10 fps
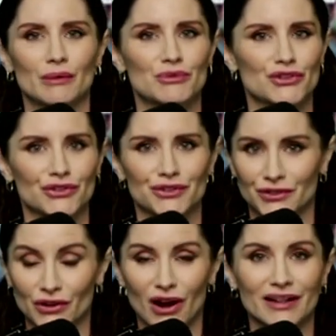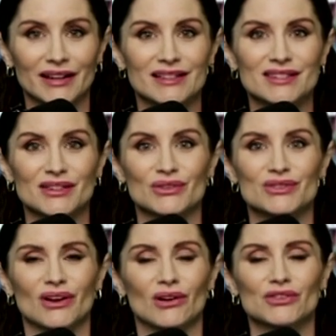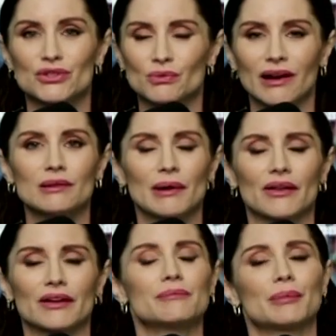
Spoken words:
I'm sure your audience knows all too well about it,